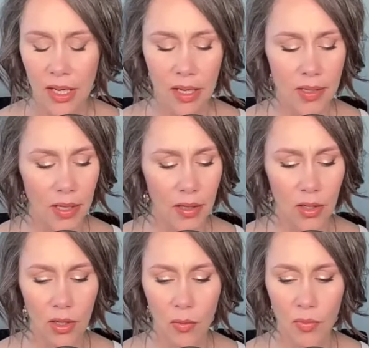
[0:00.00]
Cuz I
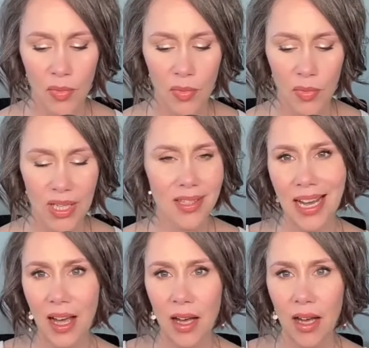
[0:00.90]
because
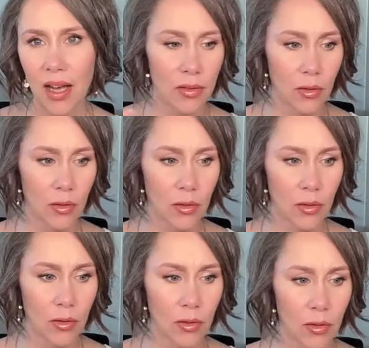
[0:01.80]
that the
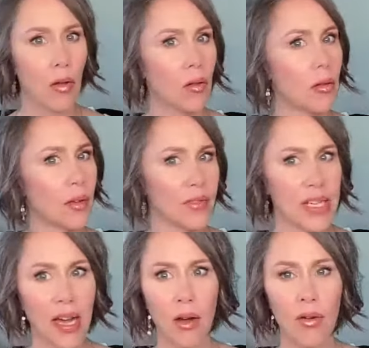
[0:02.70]
rock and roll
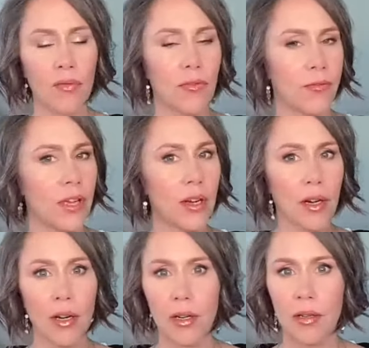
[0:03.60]
of doubt and
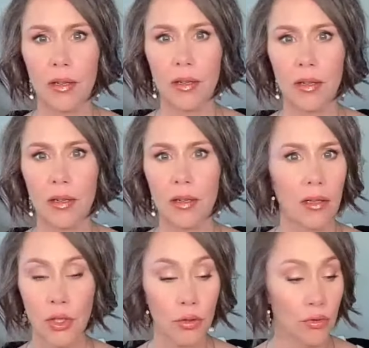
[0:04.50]
fear,
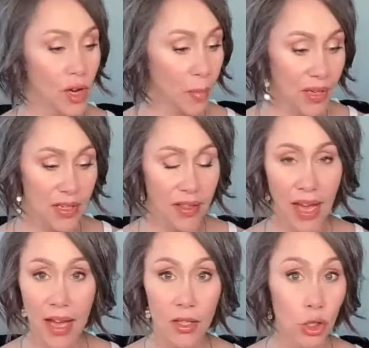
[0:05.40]
you jump into
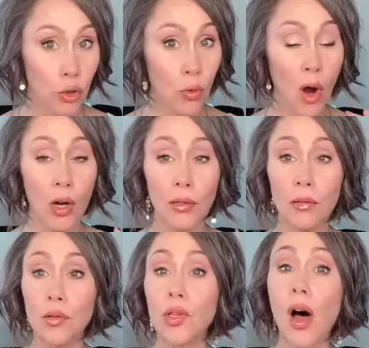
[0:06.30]
that and you are
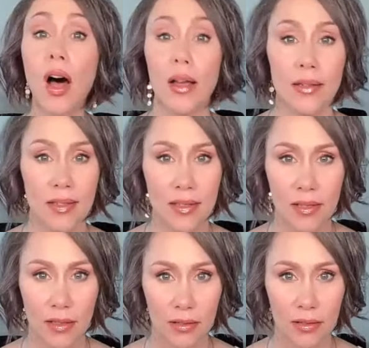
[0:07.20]
lost.